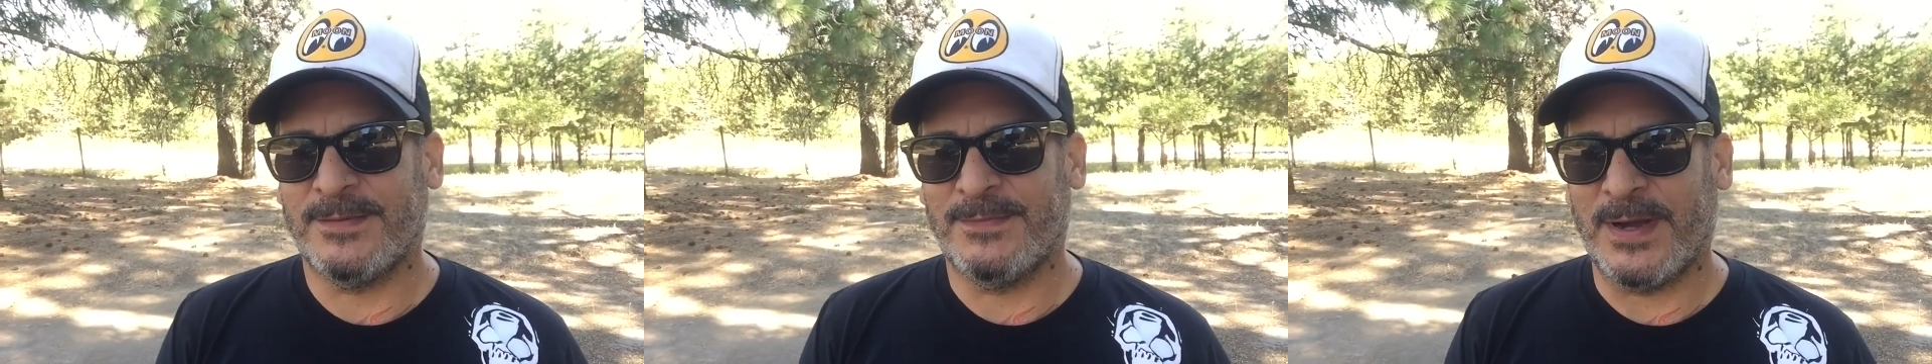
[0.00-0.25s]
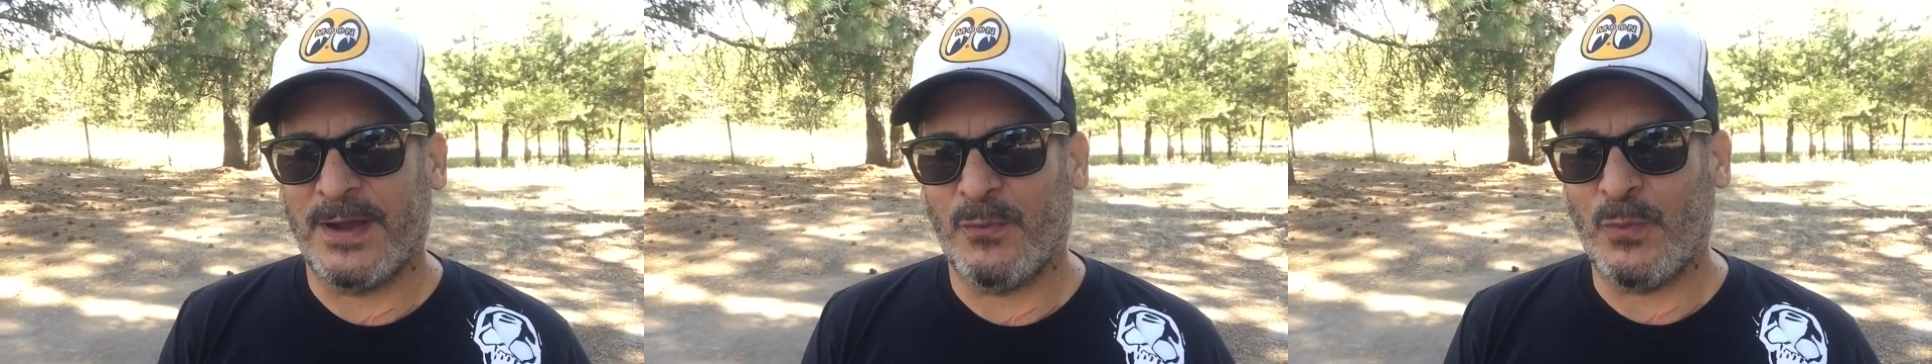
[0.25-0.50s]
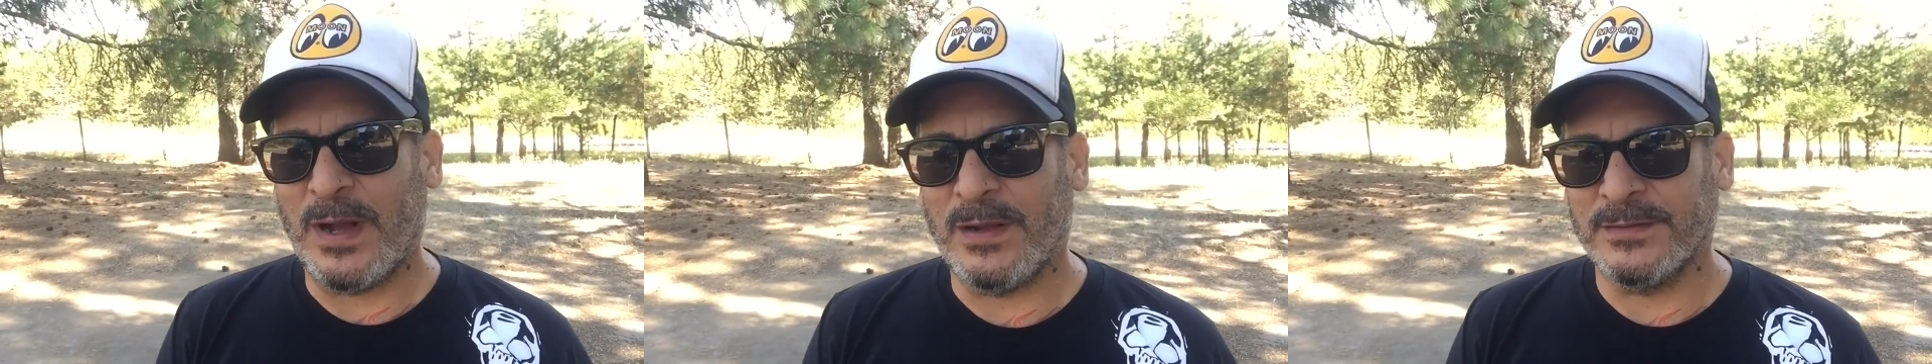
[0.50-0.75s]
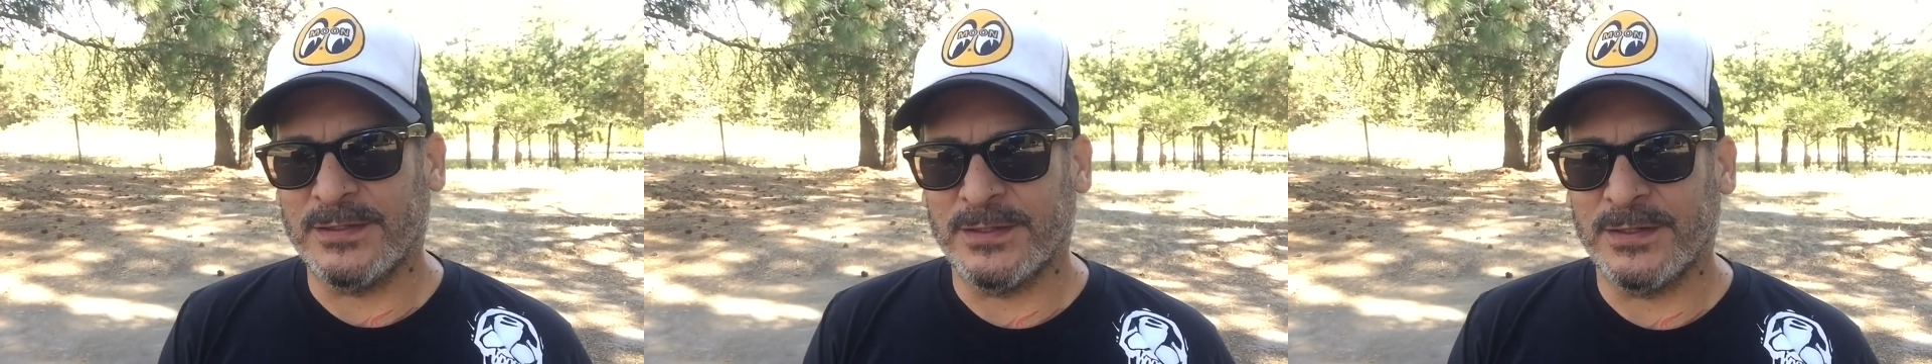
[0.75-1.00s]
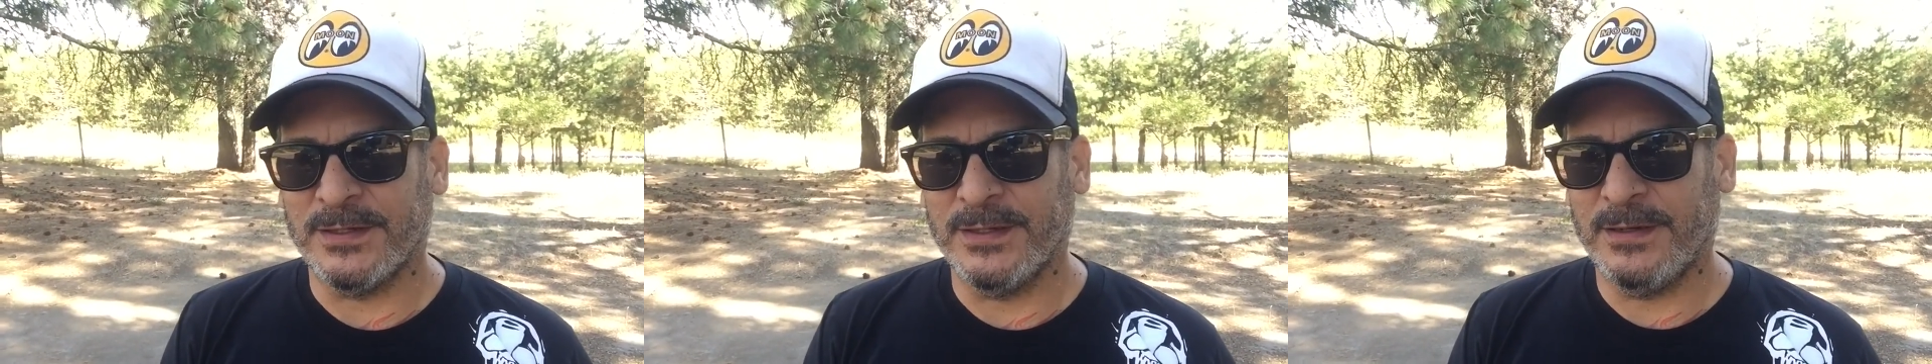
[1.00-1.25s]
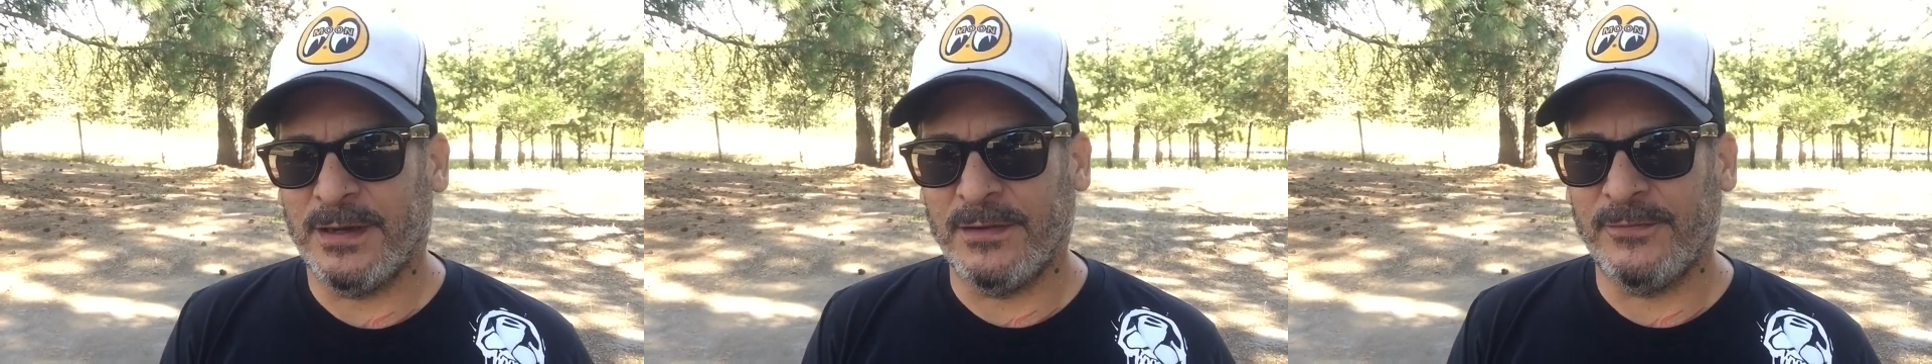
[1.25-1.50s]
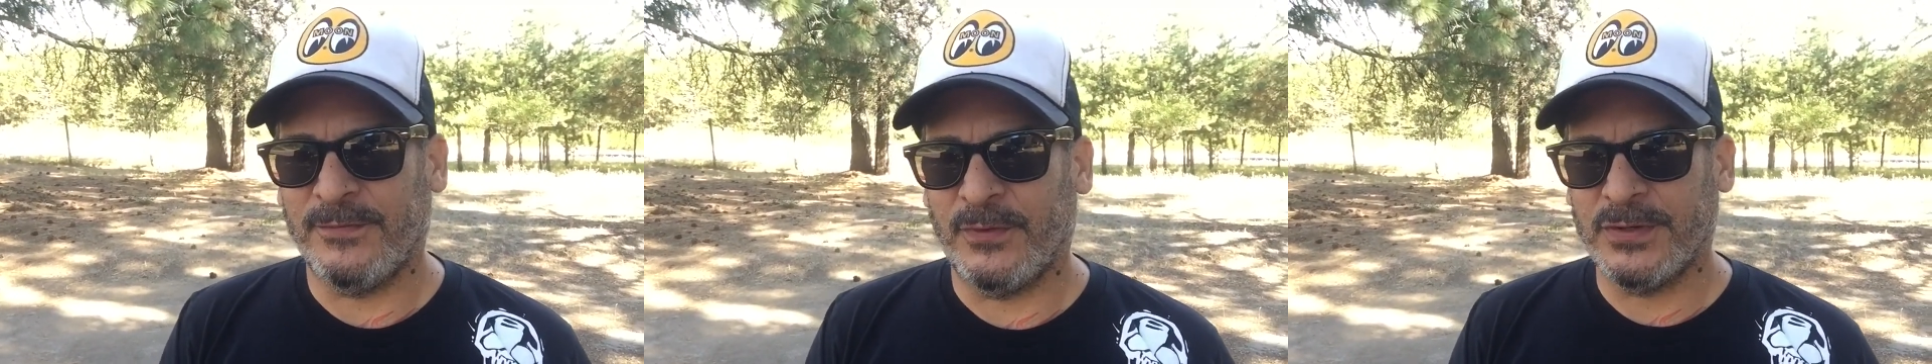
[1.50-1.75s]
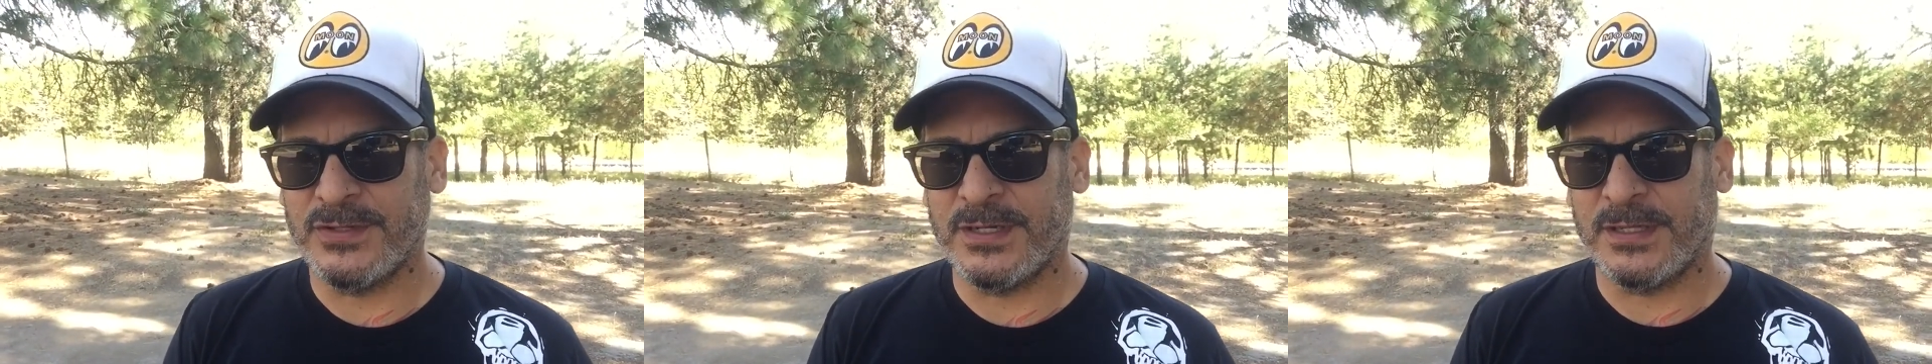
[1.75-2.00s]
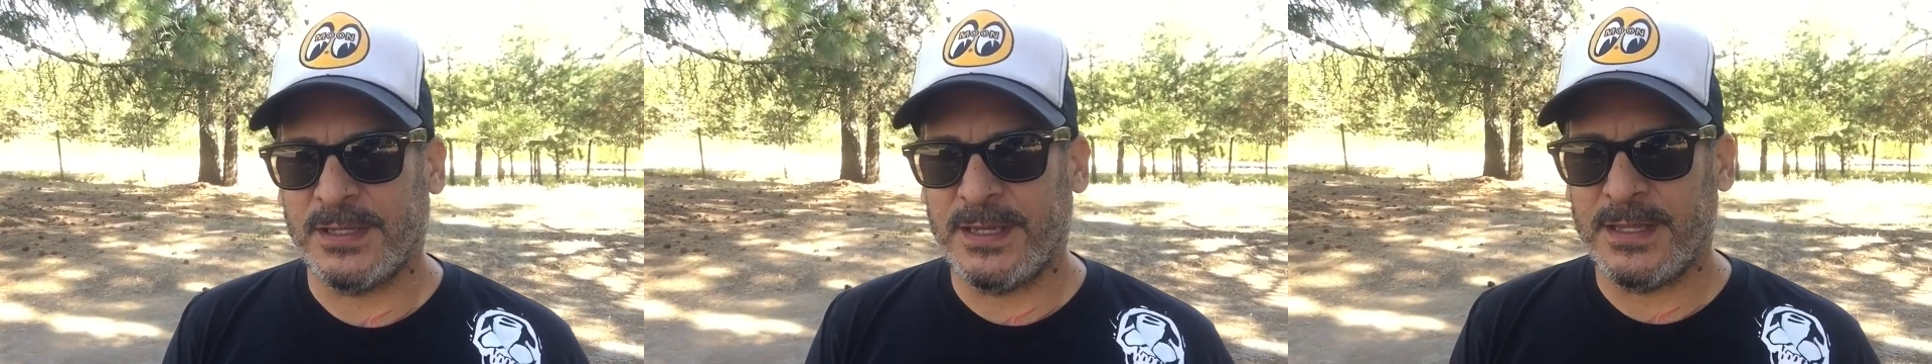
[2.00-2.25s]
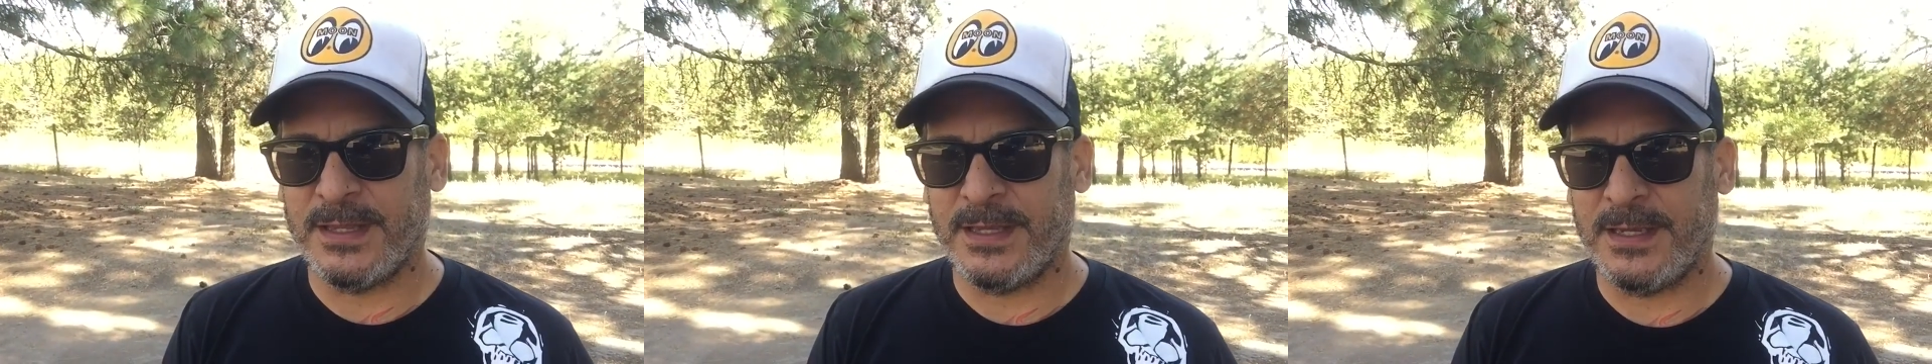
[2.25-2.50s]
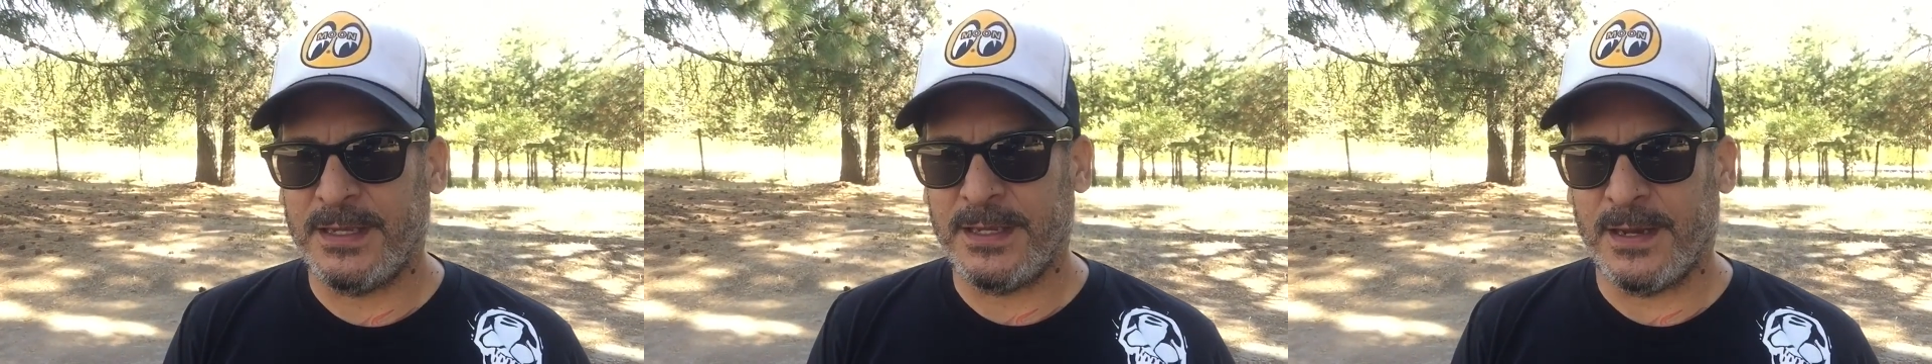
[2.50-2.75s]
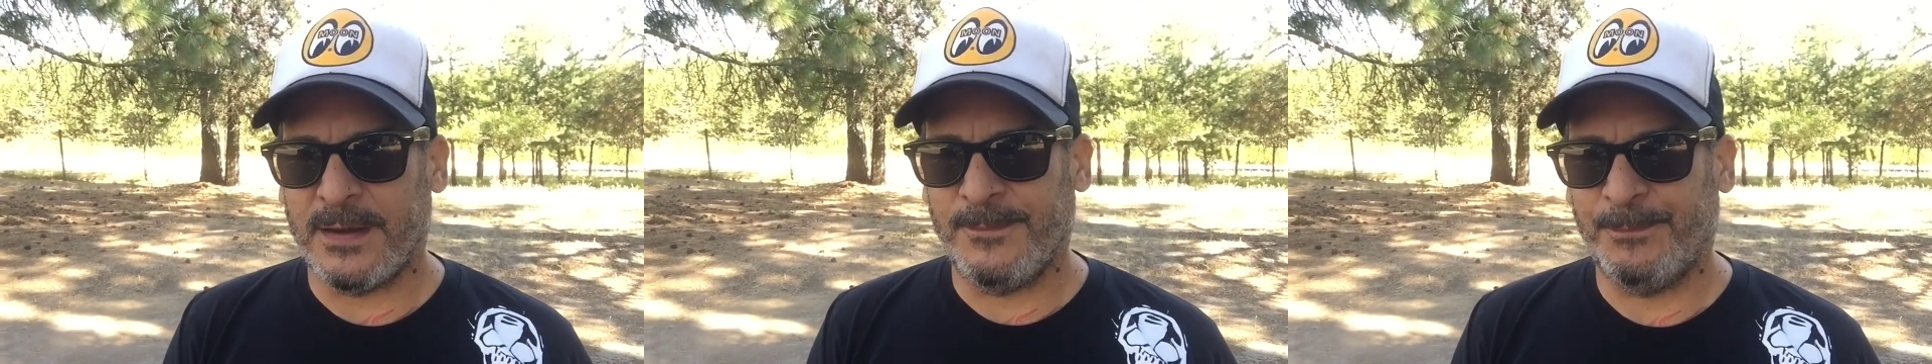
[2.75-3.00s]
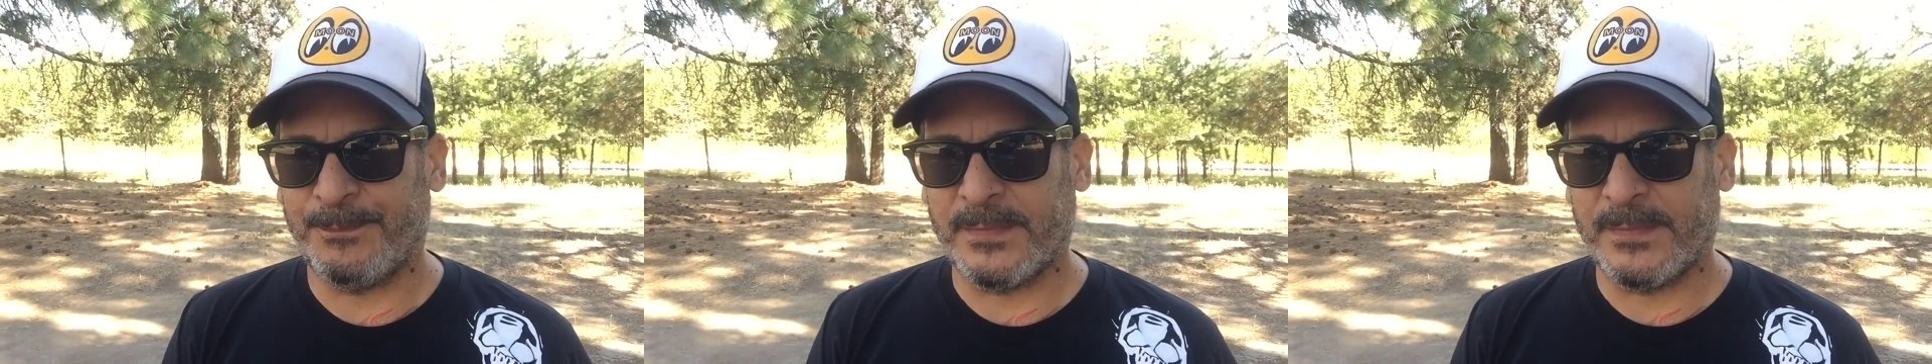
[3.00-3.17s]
my welder, unfortunately, the